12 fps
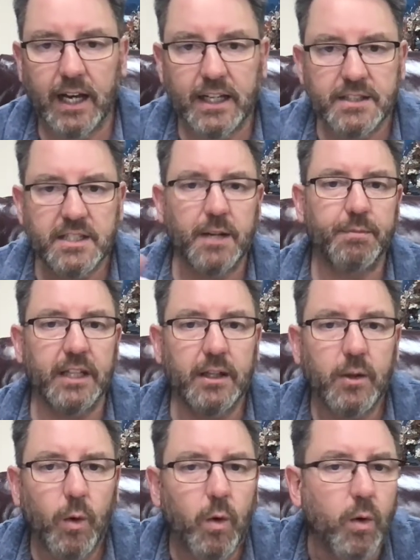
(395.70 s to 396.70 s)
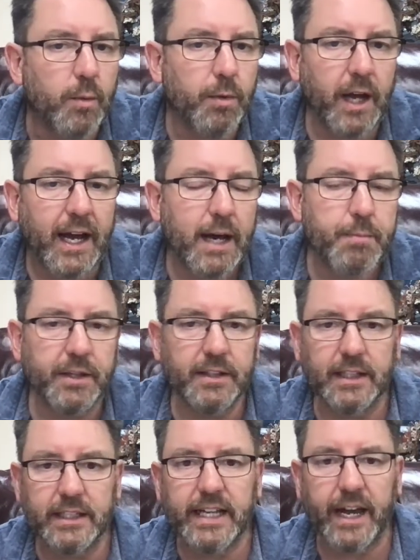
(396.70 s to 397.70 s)
something horrible happened
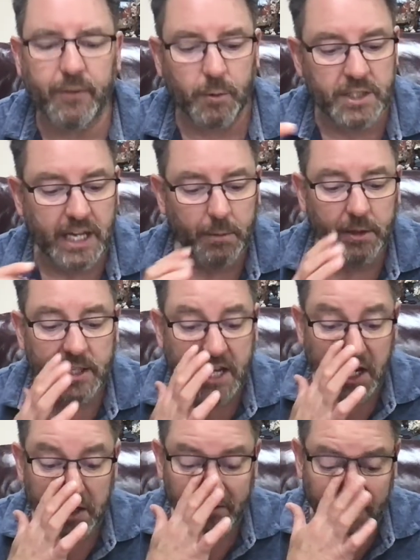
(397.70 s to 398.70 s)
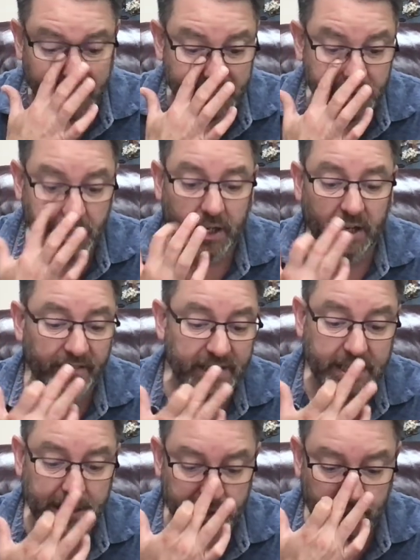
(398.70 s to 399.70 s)
that David was able to take advantage of. He
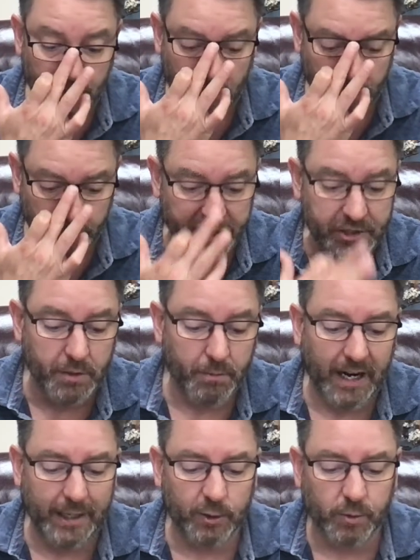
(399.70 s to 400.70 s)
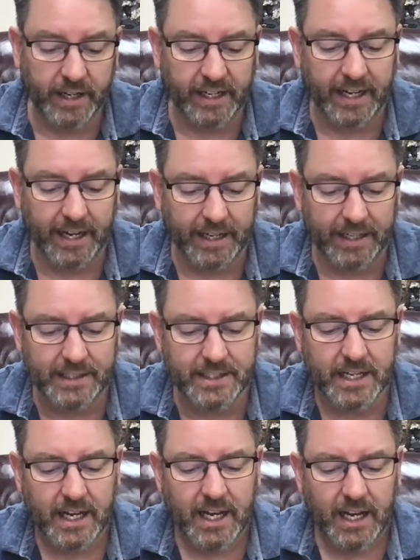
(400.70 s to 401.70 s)
says 2 Benjamite renegades
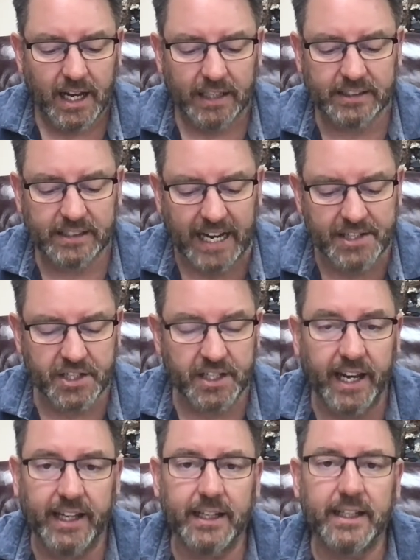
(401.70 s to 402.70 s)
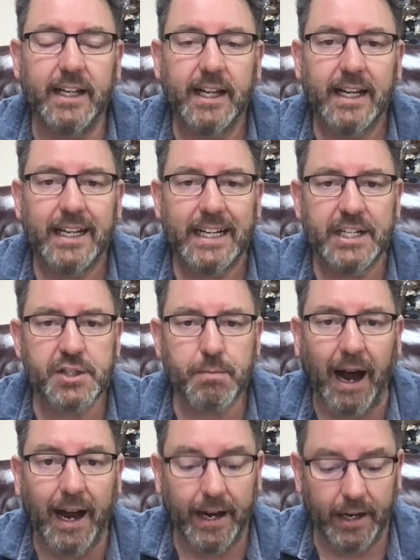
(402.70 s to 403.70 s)
assassinated
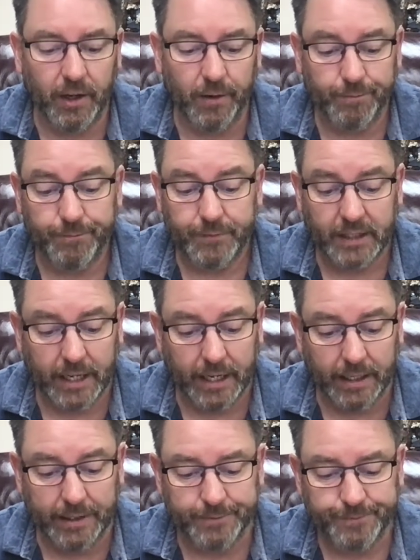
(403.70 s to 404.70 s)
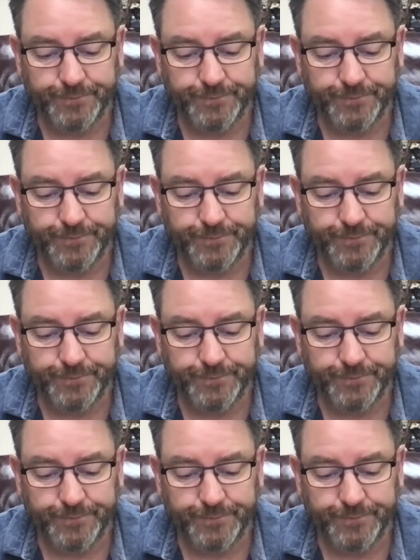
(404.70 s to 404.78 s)
Ishbaal, the king,